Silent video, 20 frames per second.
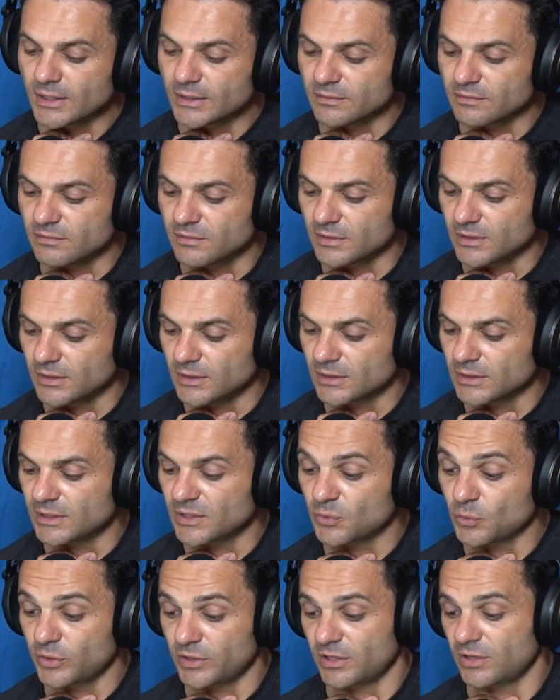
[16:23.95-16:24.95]
the
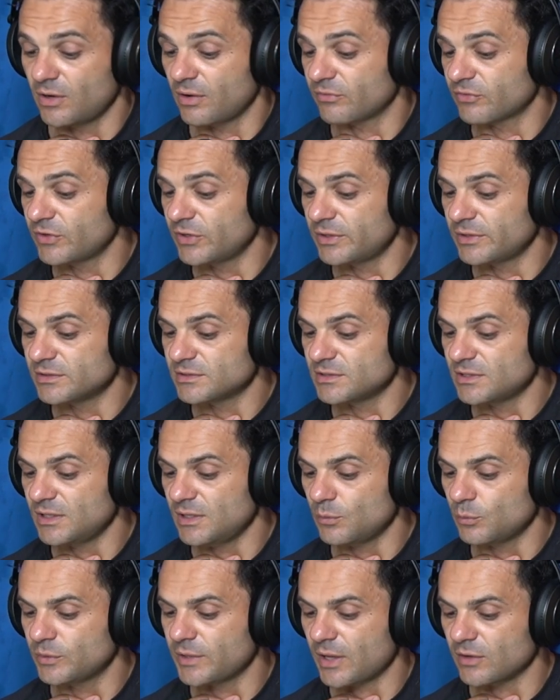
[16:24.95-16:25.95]
liquidity of
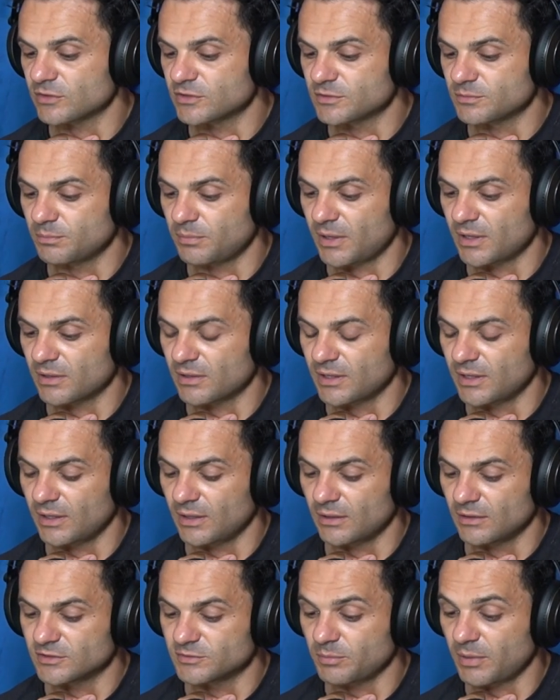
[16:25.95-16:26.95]
currency without
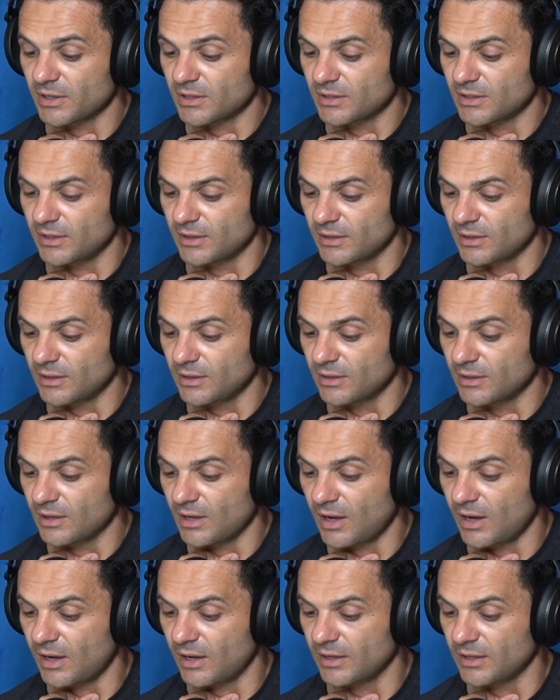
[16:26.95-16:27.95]
sparking
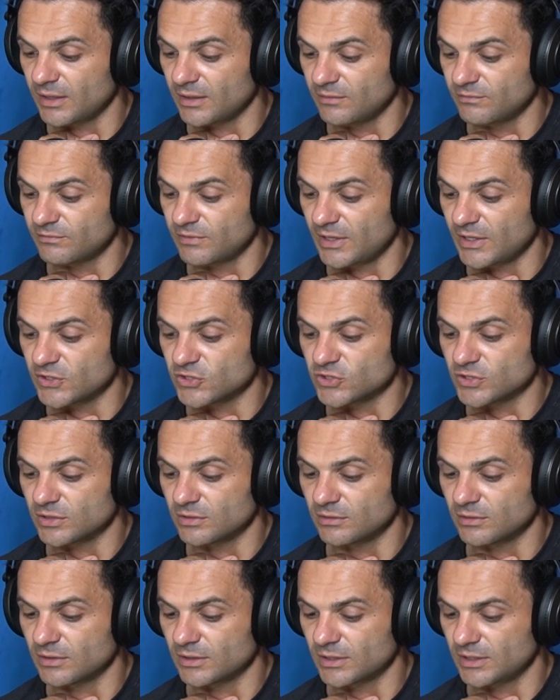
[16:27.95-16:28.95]
high
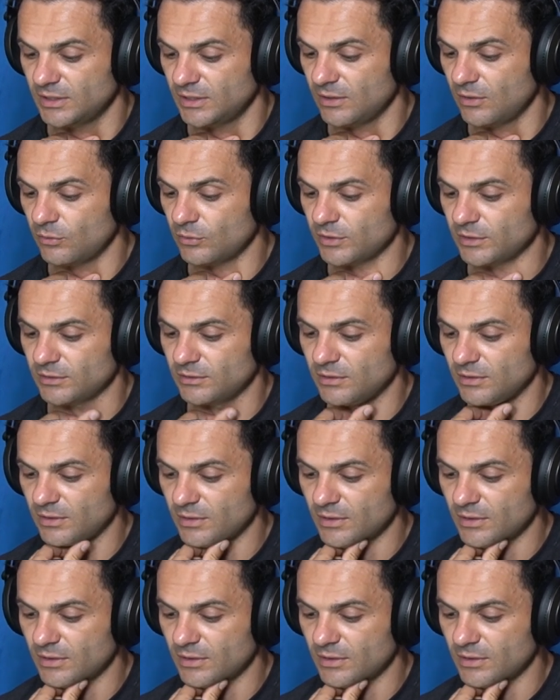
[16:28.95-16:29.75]
inflation, he noted.